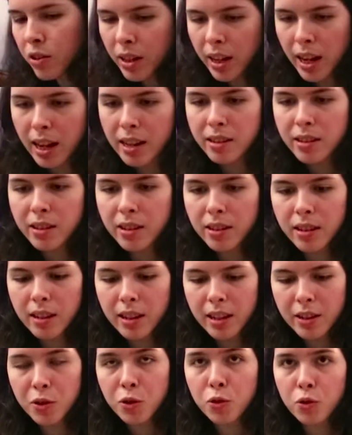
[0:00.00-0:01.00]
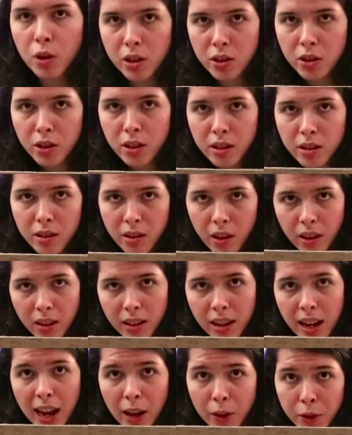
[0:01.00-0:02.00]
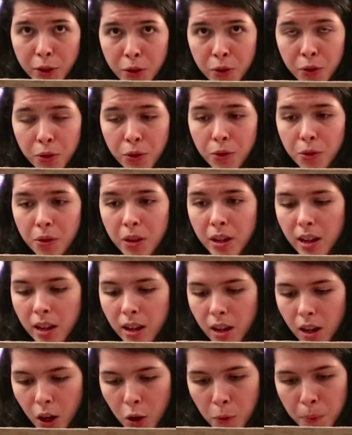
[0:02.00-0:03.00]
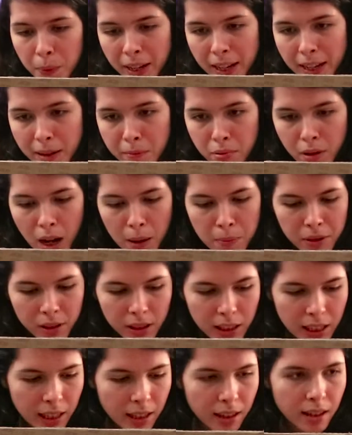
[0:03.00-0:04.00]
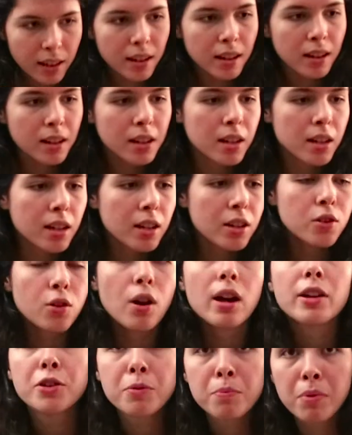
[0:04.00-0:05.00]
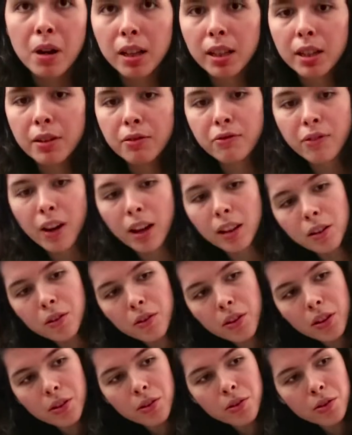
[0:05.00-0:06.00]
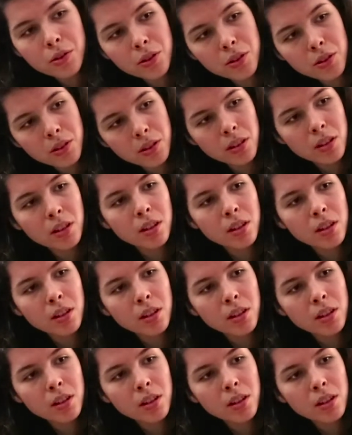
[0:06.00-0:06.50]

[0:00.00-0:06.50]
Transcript: has instructions on how to open it properly, so I should probably follow those.